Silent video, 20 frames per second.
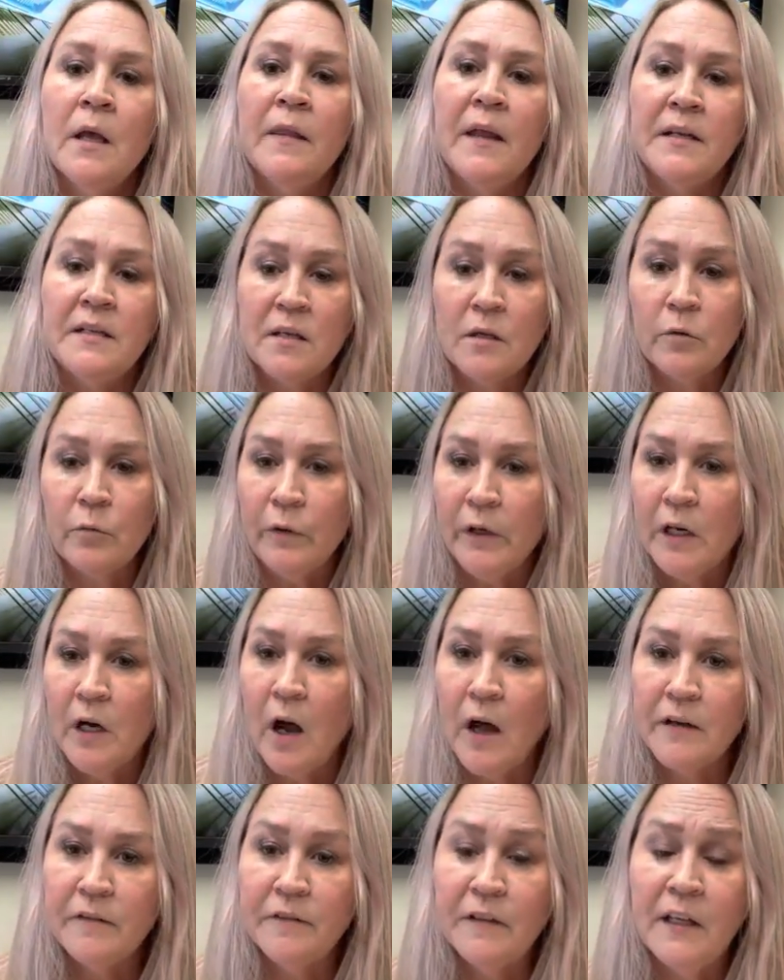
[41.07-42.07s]
They did a
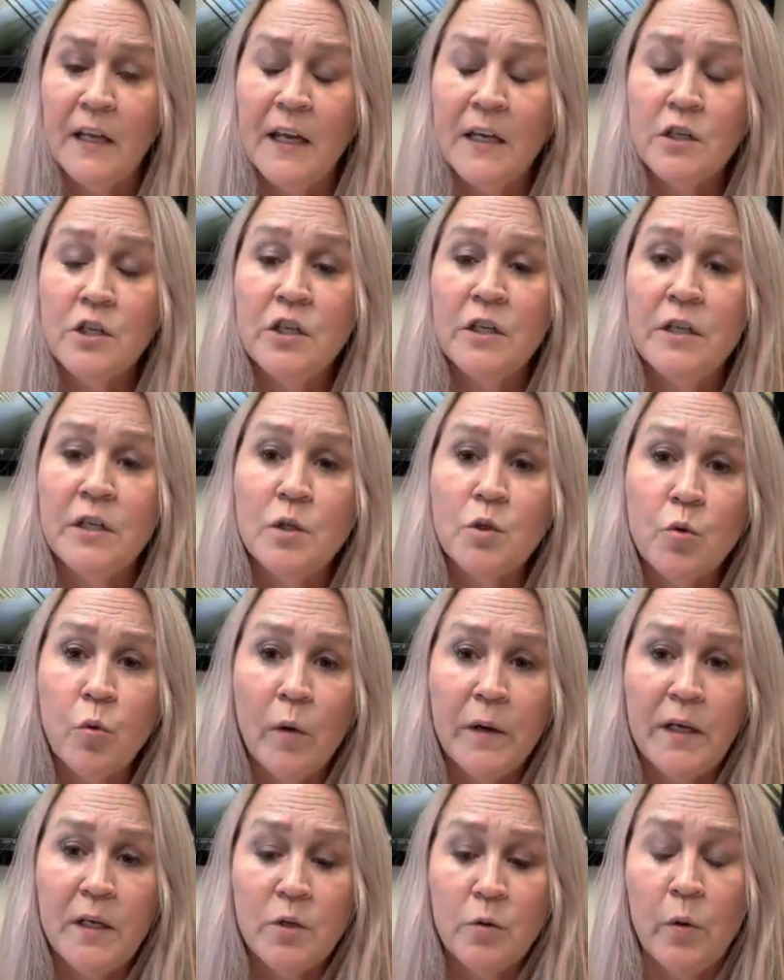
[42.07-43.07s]
recodification in
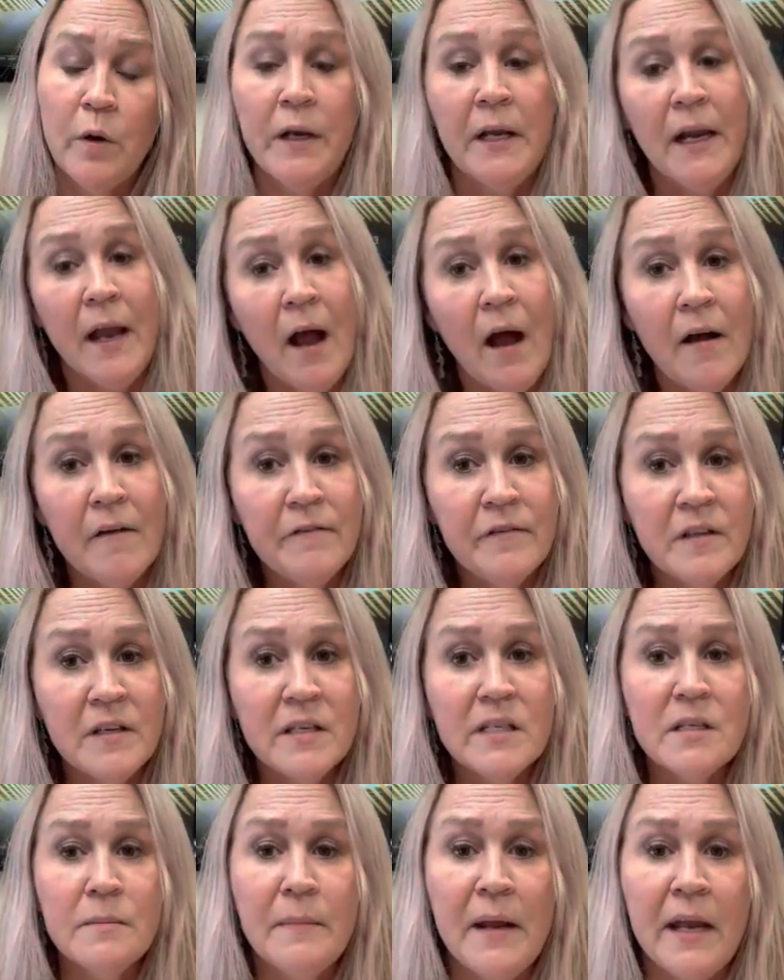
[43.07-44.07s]
2020 of
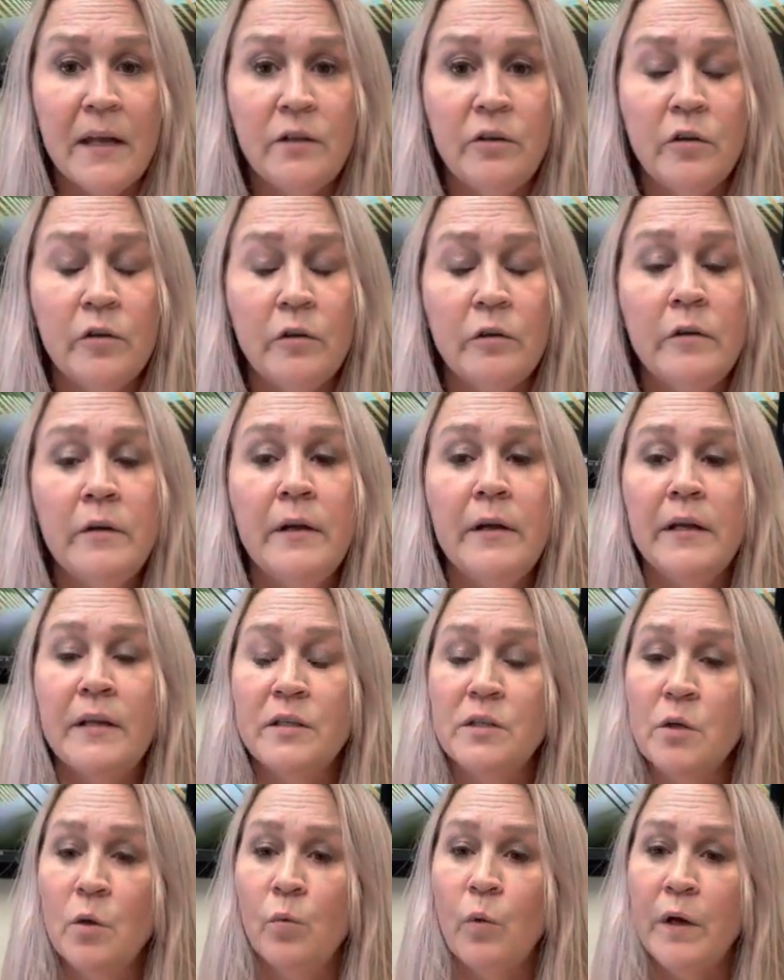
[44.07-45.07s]
this manual,
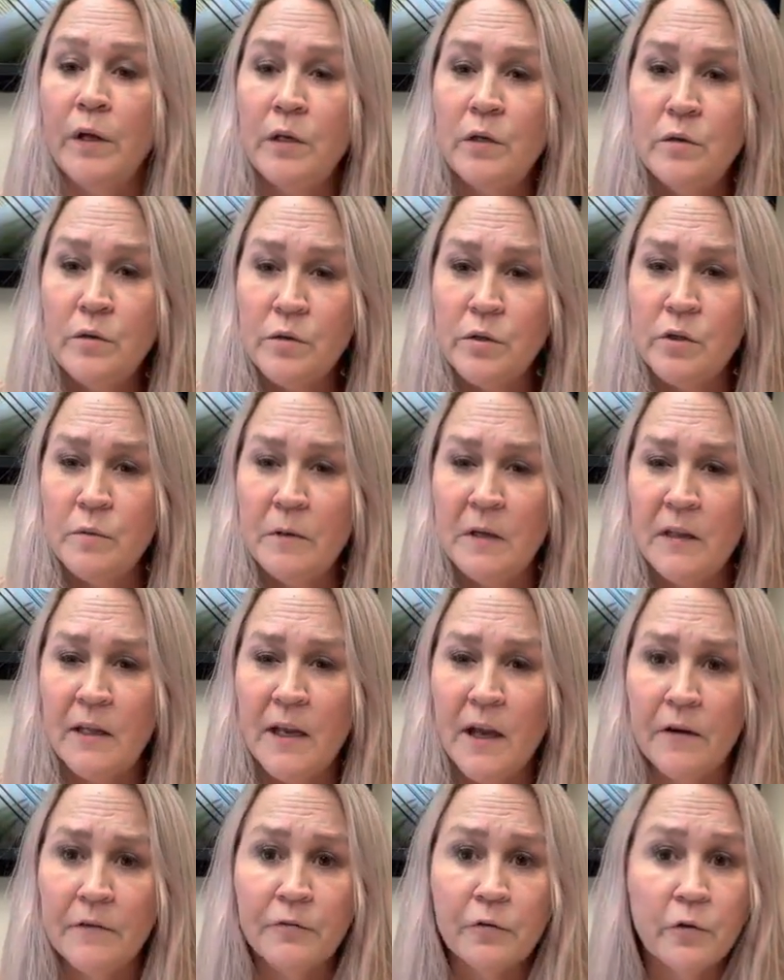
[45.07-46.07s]
and so what used to be
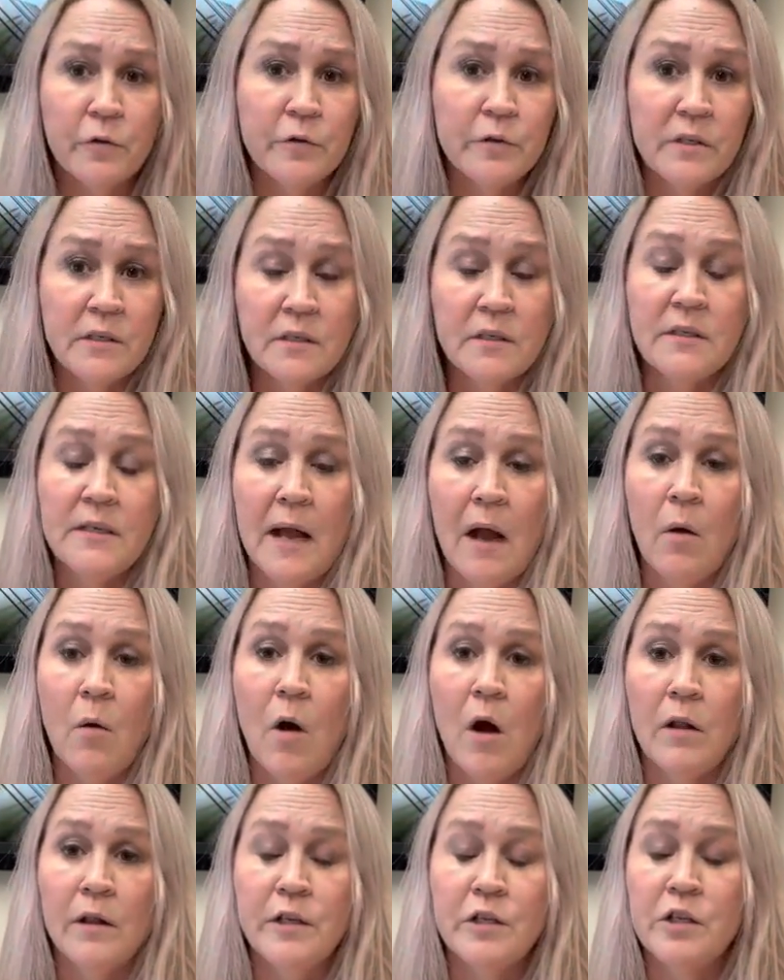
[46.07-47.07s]
the F rules is now
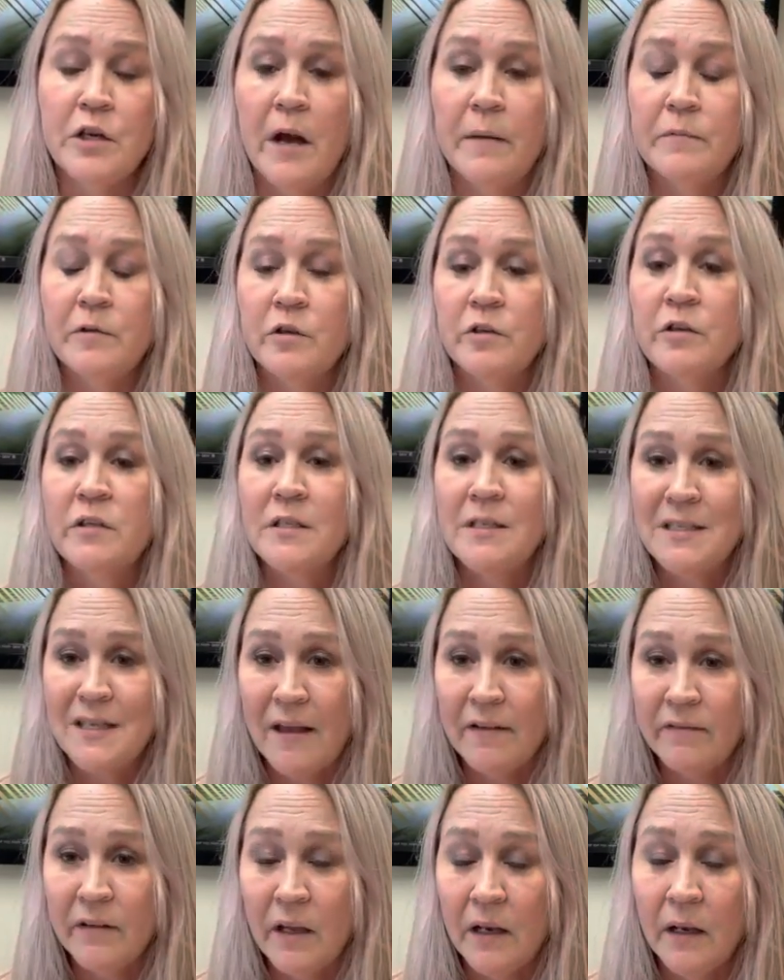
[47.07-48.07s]
all in chapter
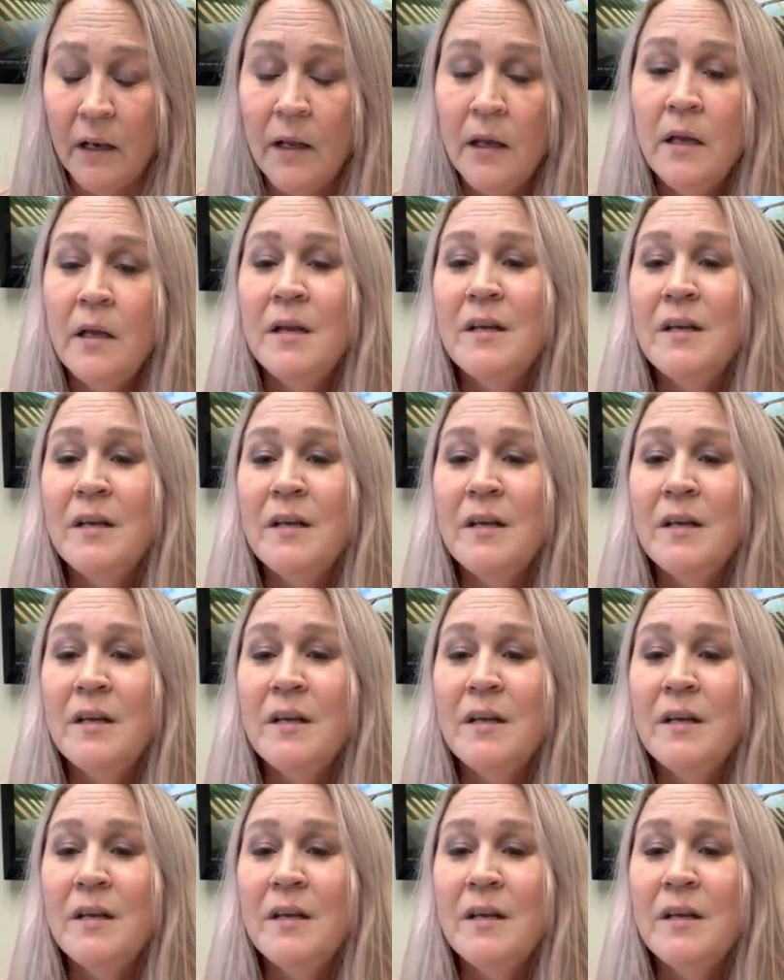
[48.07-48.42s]
7.